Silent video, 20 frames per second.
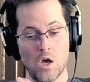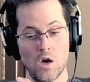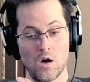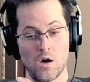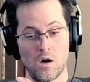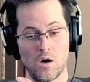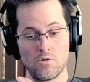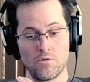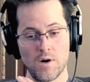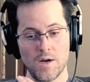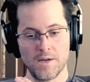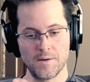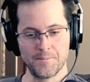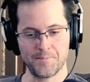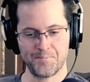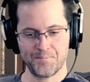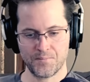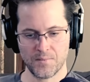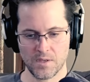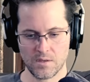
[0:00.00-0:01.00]
All right.
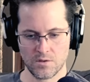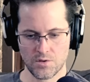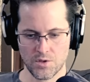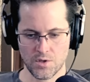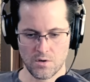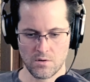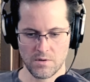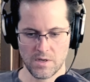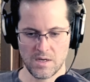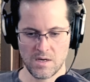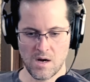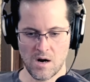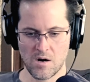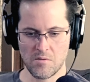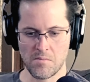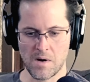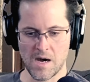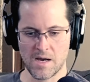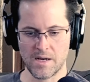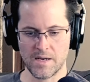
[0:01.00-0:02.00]
So in
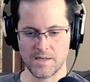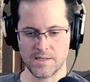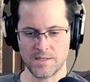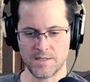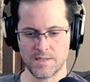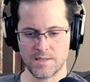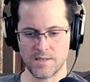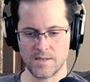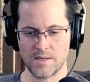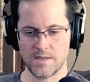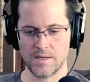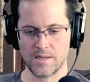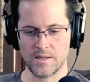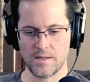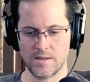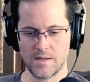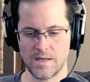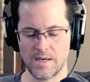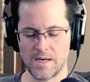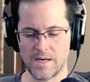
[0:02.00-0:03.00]
harmonics,
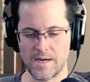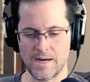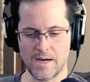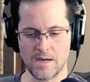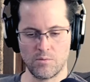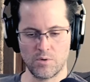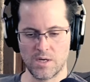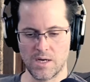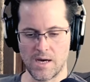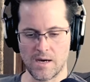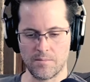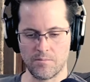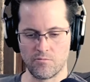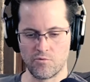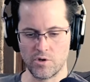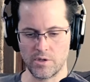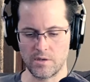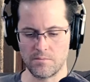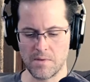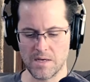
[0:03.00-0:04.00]
I would not
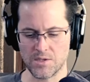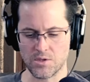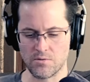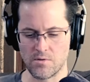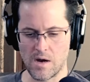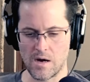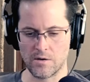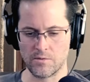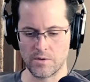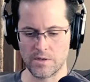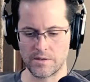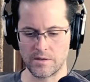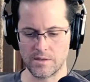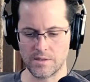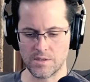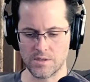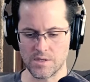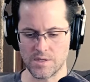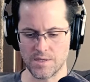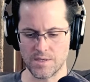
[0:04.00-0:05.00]
really mess around with.
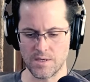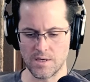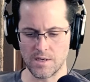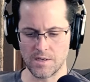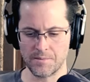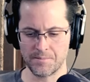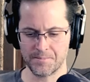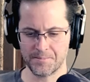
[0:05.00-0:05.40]
Let's just see.